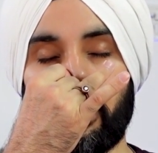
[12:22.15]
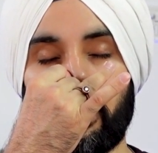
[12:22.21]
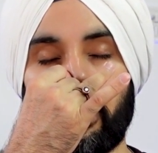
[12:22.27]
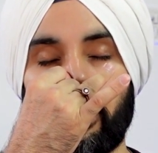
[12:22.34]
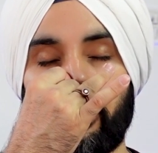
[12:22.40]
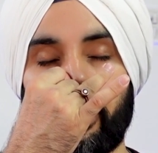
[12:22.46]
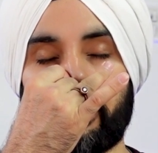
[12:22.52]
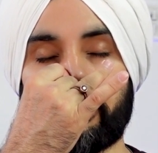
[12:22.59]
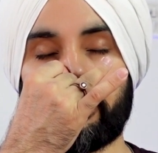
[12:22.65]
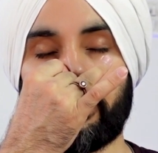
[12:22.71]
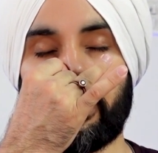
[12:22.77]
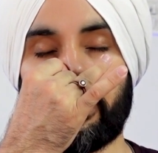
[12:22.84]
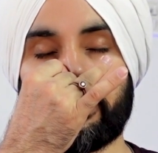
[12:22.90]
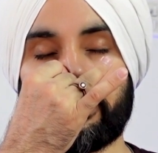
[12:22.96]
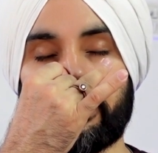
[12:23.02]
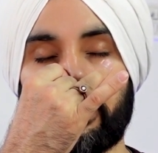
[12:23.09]
Now
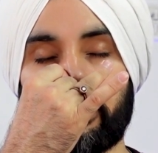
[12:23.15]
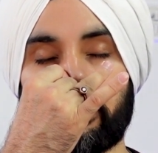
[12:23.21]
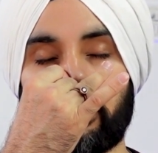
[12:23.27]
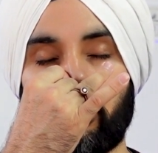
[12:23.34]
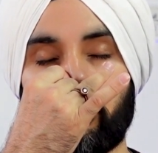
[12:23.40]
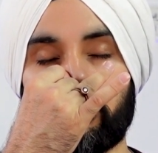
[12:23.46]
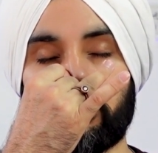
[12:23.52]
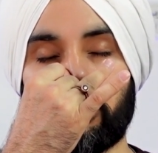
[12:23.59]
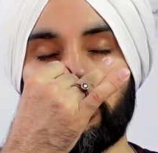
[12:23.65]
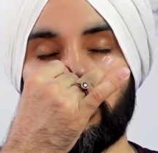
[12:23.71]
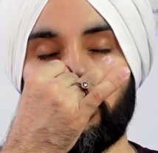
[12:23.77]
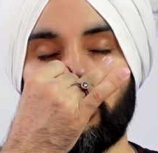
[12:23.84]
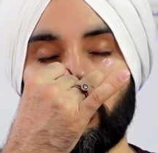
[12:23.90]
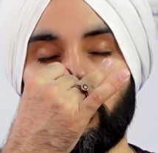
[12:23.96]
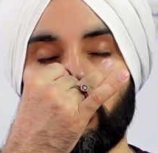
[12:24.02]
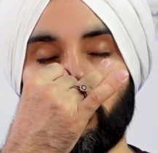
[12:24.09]
exhale 6 counts.
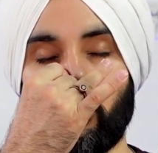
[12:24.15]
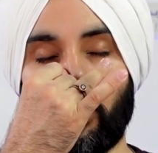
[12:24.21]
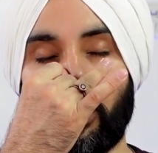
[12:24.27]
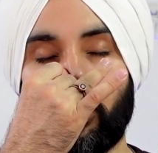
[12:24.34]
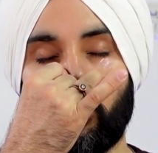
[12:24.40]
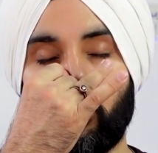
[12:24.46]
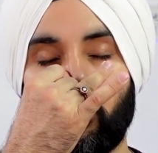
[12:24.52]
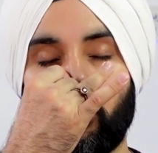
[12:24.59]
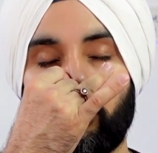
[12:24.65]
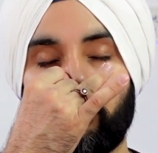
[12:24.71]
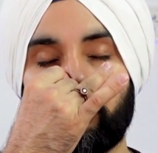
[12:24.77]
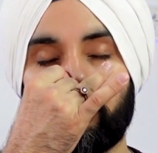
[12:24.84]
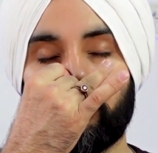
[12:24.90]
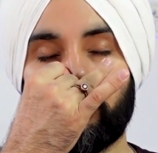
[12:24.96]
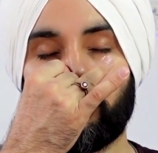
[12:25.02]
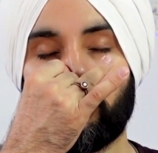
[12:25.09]
1
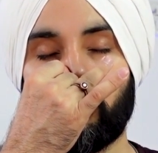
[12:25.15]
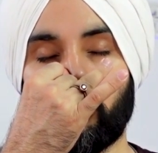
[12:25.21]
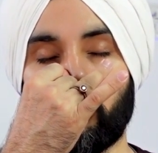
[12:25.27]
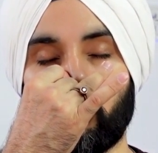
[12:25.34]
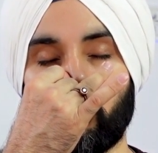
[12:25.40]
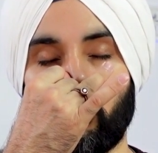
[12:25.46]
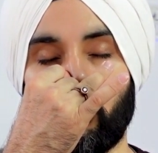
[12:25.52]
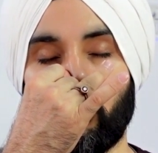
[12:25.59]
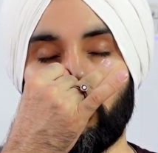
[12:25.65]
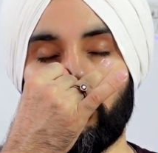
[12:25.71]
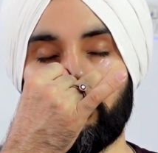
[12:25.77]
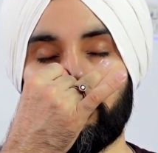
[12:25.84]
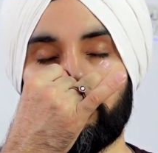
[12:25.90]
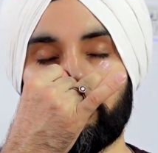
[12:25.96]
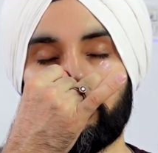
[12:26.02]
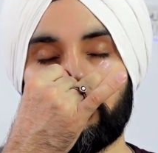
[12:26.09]
ohm, 2
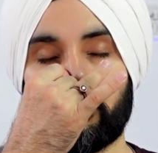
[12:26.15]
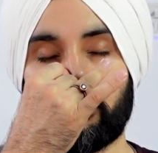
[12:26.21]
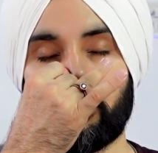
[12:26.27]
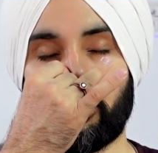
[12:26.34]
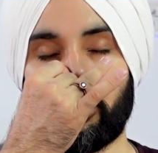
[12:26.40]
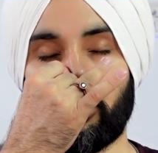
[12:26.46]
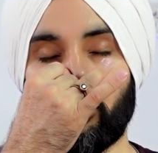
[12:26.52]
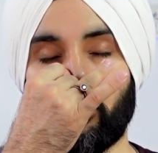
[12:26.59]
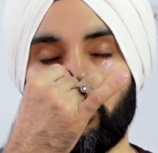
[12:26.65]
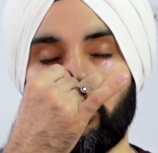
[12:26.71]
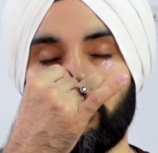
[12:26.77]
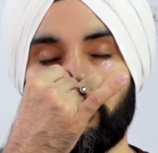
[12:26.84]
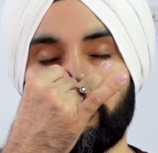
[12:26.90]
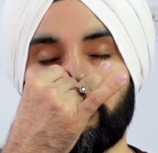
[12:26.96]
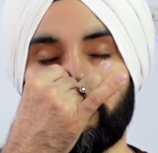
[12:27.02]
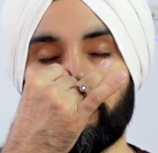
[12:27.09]
ohm, 3 ohm,
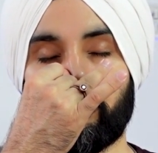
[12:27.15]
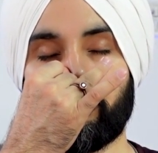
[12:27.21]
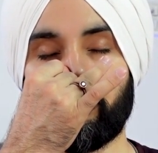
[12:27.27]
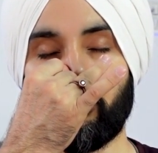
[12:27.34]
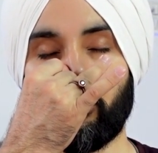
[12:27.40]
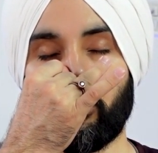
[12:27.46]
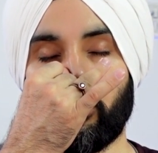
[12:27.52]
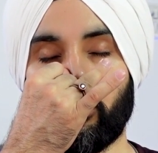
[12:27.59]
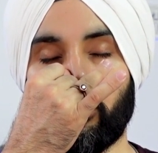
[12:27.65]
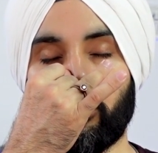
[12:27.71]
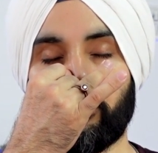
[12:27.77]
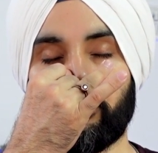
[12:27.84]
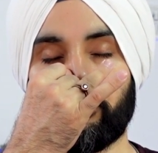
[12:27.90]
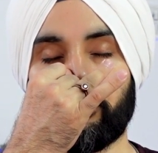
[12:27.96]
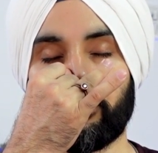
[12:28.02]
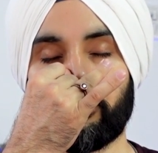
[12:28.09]
4
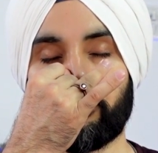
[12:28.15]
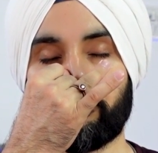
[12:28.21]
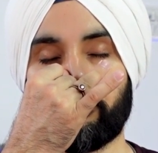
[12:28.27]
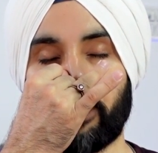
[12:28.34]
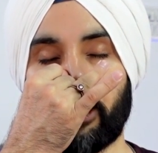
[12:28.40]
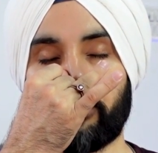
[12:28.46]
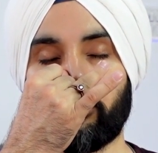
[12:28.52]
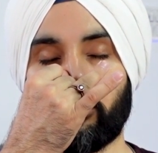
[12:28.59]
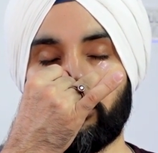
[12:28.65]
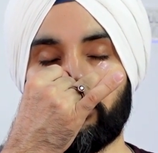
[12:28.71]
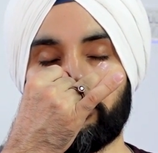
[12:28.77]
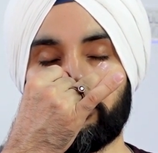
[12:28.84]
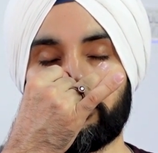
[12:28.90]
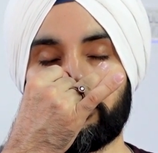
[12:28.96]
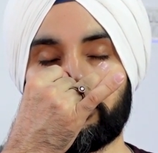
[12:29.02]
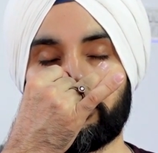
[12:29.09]
ohm, 5 ohm,
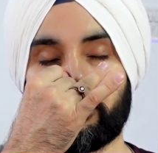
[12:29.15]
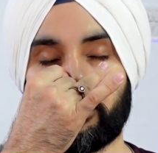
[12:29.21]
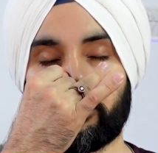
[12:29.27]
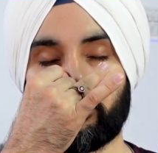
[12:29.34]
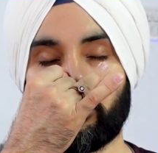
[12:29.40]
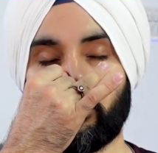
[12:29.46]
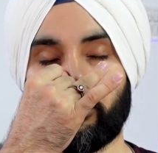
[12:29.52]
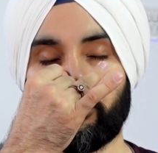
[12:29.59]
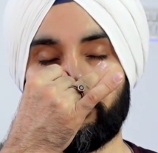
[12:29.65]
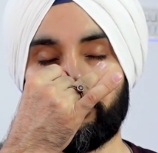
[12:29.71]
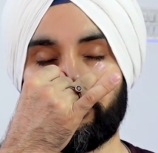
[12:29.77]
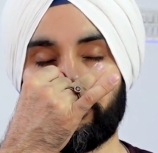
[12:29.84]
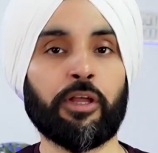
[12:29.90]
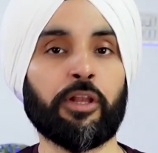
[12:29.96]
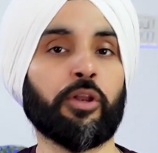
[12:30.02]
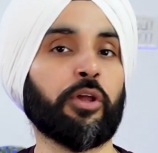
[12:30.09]
6 ohm.
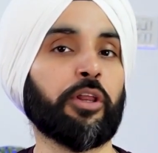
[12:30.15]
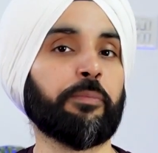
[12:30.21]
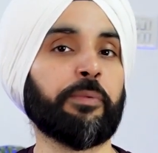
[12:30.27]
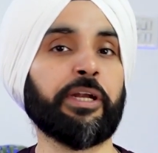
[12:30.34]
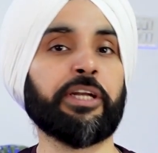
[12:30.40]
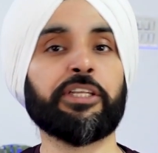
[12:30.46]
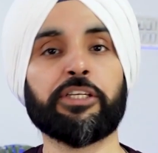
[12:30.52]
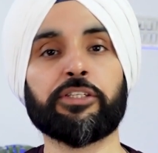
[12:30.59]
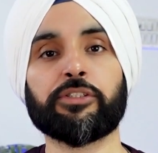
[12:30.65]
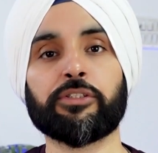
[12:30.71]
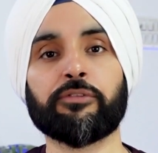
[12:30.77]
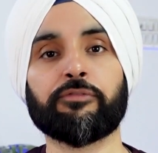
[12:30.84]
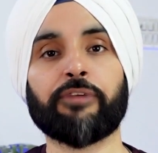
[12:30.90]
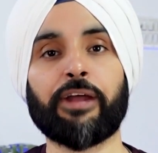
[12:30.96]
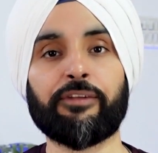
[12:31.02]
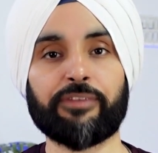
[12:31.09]
Now repeat this
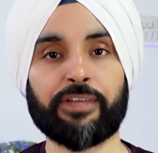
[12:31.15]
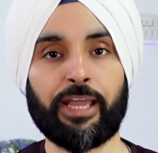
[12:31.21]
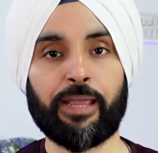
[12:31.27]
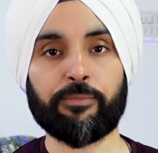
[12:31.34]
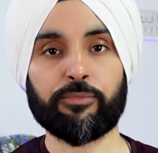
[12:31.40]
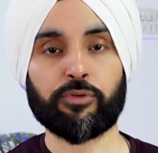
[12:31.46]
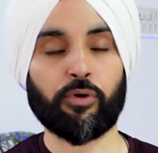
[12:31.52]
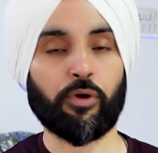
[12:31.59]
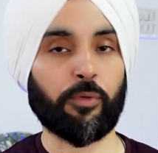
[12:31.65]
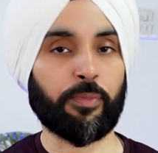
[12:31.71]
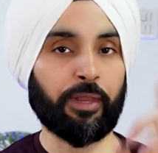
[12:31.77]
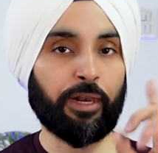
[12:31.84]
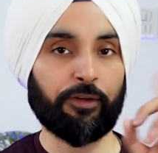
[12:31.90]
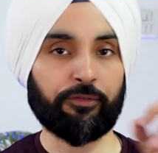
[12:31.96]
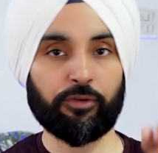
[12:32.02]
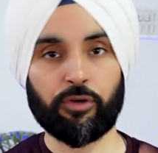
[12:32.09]
5 times on
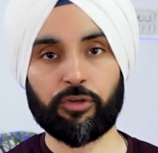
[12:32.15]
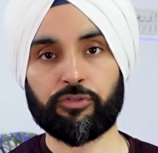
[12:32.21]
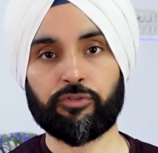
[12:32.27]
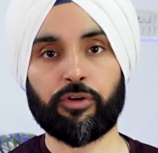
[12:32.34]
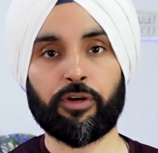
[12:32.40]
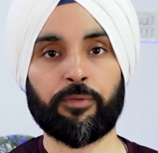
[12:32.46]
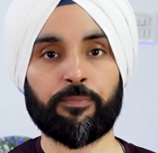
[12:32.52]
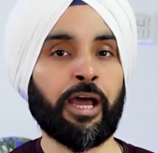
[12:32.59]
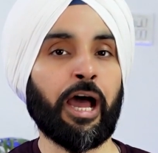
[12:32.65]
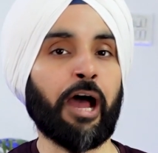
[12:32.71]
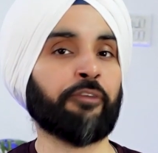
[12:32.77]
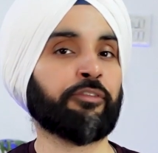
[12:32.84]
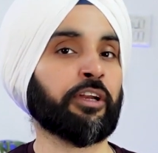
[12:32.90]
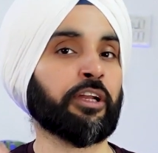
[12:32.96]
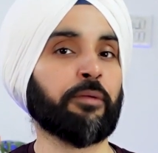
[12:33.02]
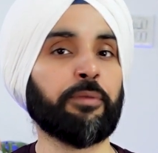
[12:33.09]
the left nostril.
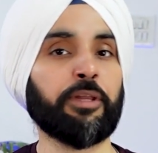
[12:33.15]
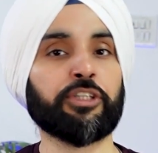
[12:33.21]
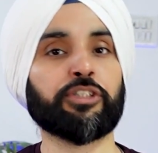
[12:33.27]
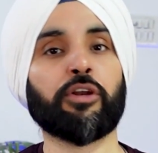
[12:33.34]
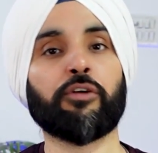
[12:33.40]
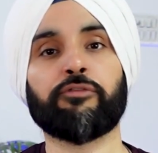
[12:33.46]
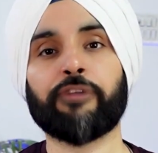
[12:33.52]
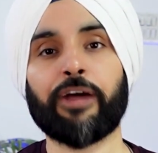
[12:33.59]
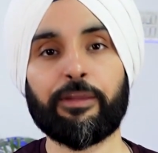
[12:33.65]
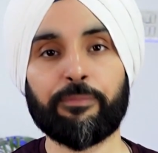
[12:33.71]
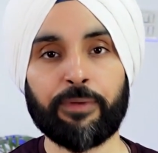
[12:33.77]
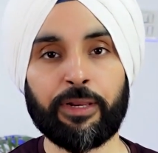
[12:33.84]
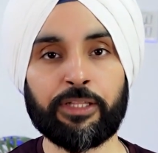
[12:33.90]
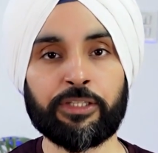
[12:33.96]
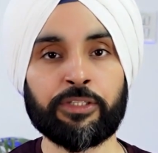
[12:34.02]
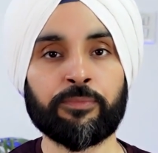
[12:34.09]
After completion of 5
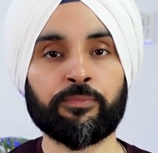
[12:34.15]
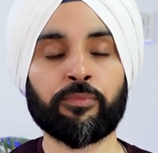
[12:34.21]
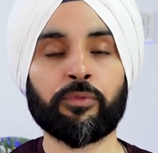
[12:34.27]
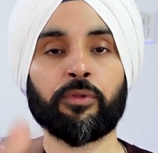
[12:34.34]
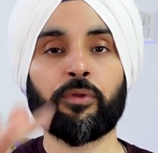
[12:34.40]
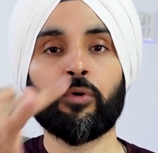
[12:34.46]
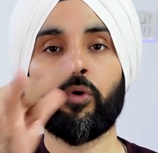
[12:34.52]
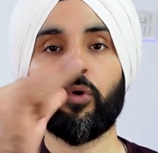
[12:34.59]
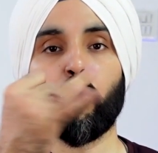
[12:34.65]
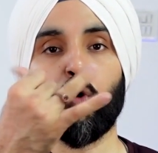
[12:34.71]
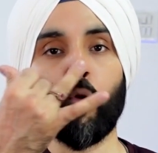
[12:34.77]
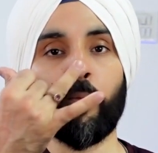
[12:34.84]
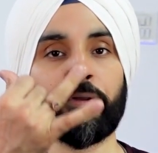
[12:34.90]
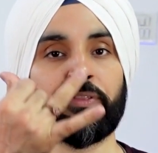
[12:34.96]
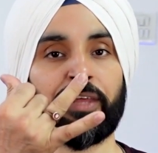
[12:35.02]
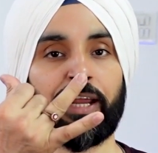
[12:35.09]
breaths,
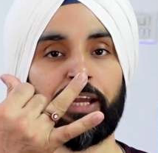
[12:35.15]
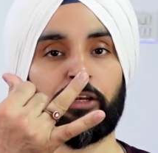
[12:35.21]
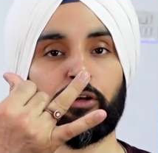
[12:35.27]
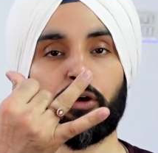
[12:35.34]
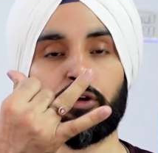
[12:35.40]
open the right